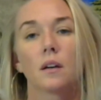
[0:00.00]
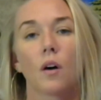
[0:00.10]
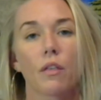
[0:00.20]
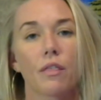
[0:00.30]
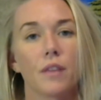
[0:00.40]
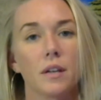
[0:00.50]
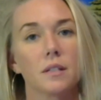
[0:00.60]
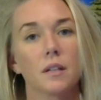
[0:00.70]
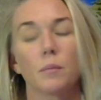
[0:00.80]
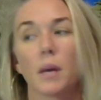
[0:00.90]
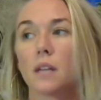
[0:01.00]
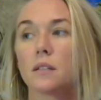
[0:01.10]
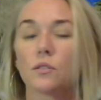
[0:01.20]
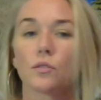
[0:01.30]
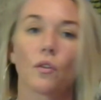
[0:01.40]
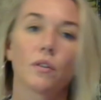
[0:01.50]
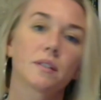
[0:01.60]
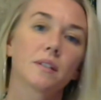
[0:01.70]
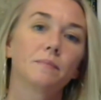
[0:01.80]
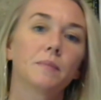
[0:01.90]
authentic bands in
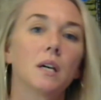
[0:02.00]
Charleston.